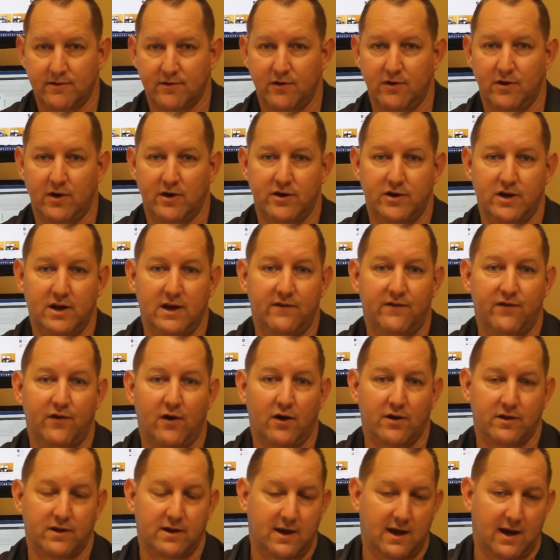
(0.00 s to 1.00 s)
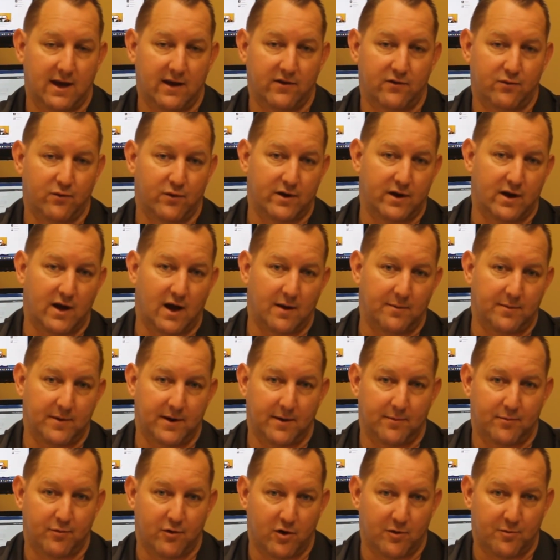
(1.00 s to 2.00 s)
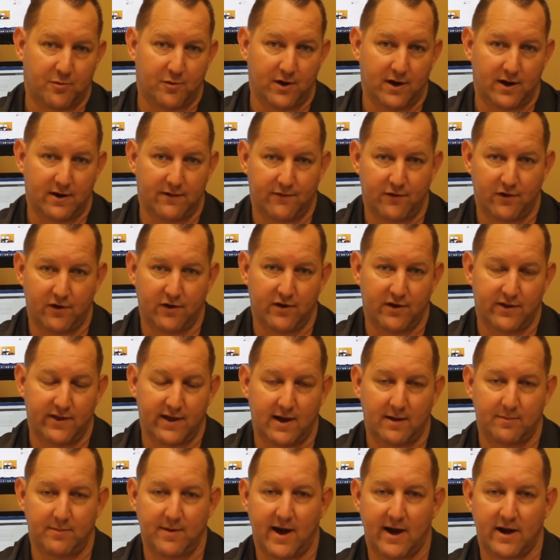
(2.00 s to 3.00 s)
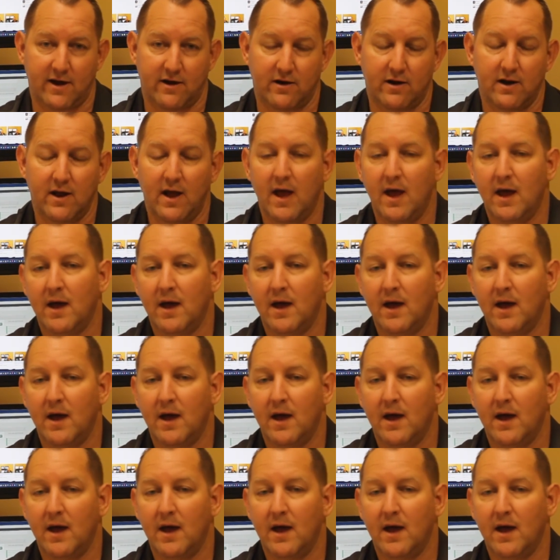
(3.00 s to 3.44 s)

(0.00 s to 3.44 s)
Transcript: So a default case would not be appropriate for you in that matter.